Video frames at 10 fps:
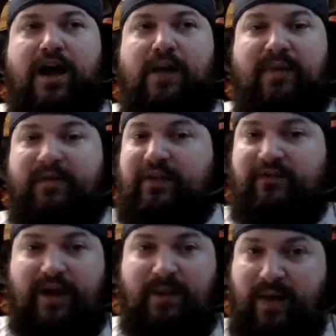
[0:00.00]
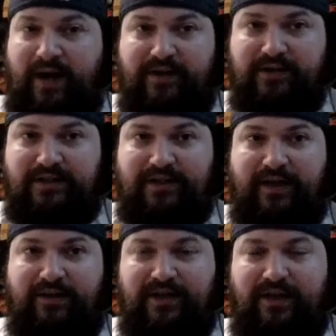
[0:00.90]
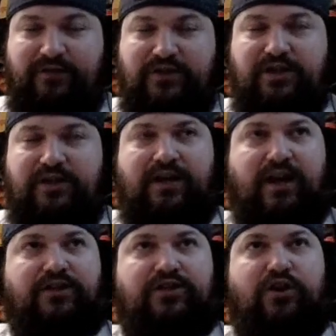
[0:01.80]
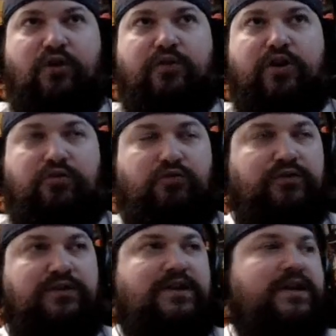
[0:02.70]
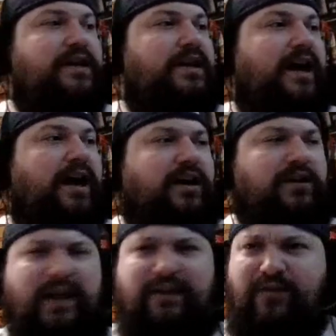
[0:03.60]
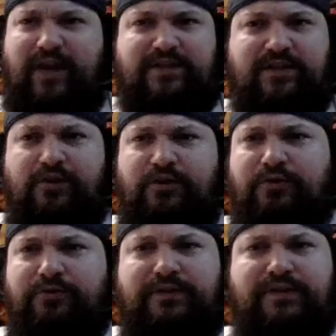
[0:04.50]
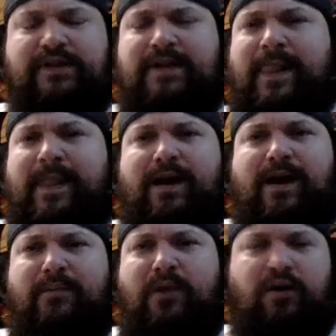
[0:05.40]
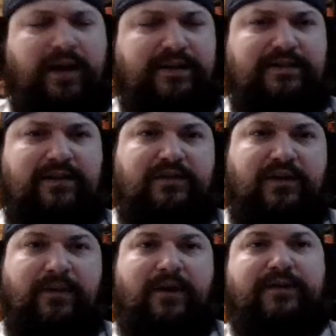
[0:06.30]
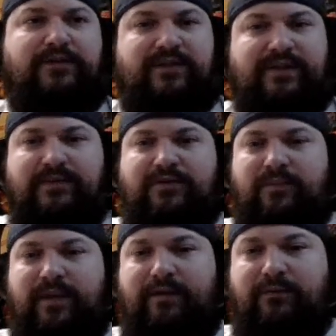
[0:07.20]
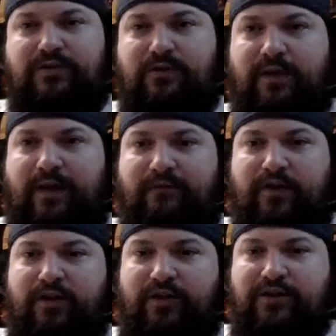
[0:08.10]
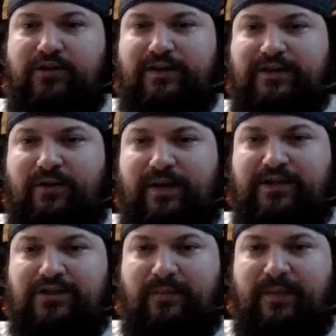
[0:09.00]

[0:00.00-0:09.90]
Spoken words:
Buffy the Vampire Slayer television show news, Clayface news, all kinds of stuff to talk about on this week's episode, man. So without further ado, let's go ahead and jump